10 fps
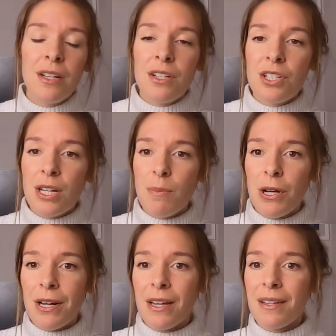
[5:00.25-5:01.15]
She
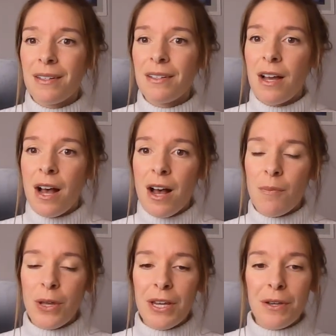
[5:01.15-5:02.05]
put
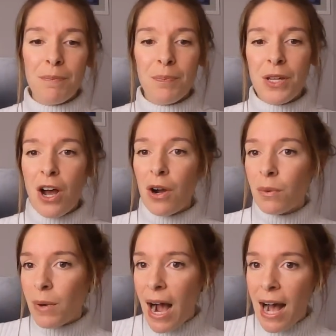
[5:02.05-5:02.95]
like a
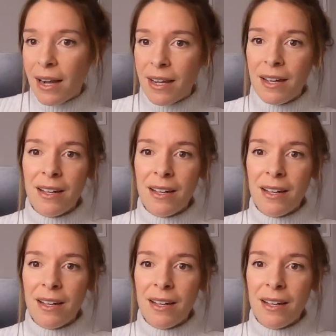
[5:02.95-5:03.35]
rock